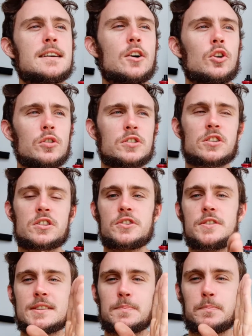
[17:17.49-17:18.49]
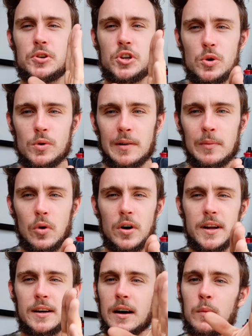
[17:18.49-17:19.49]
Also, use pure
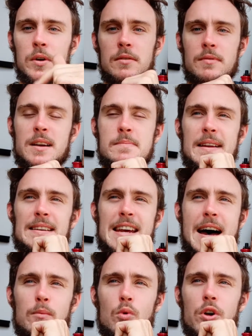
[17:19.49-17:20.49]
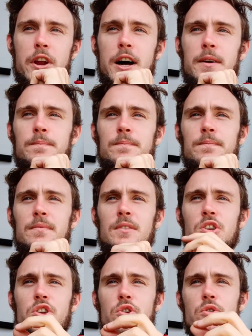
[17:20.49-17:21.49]
water. I wouldn't recommend tap water.
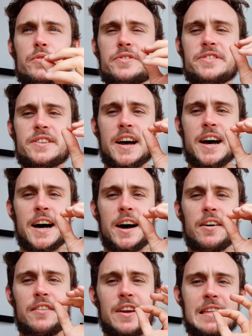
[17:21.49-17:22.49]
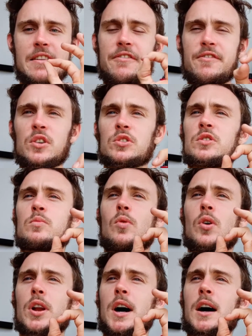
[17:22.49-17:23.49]
Use either filtered
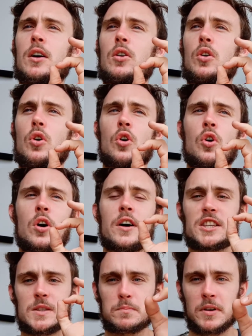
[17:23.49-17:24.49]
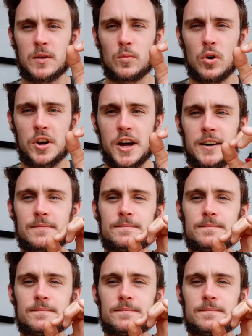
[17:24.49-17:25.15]
water or spring water.